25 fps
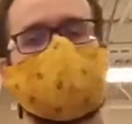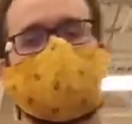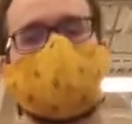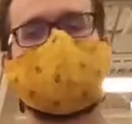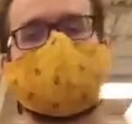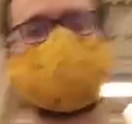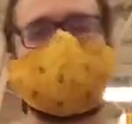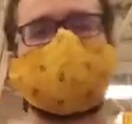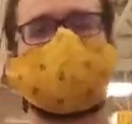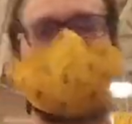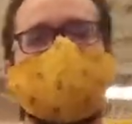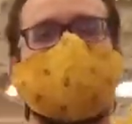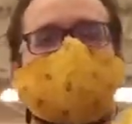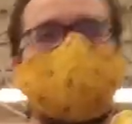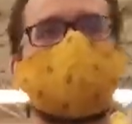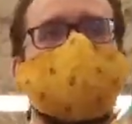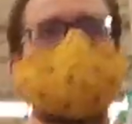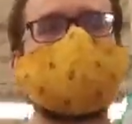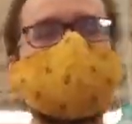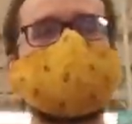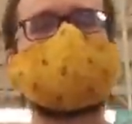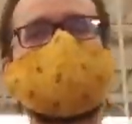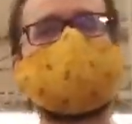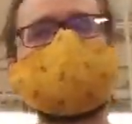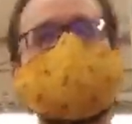out of
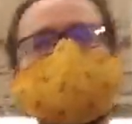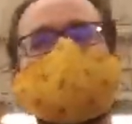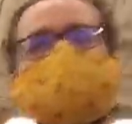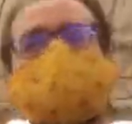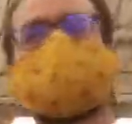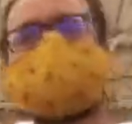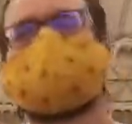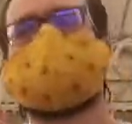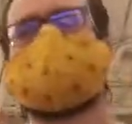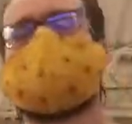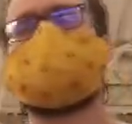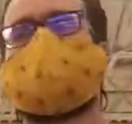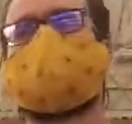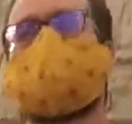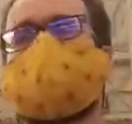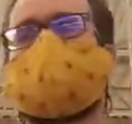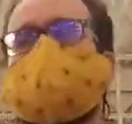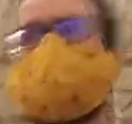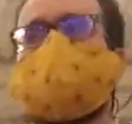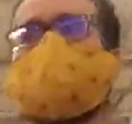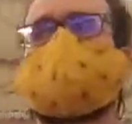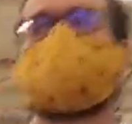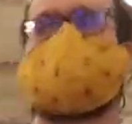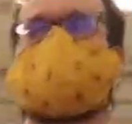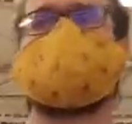stock, there are three
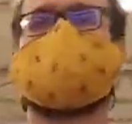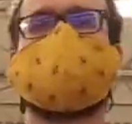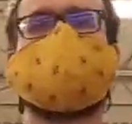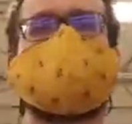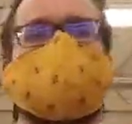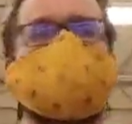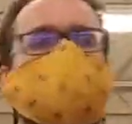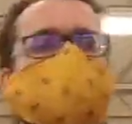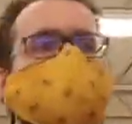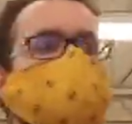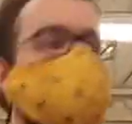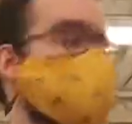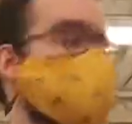options.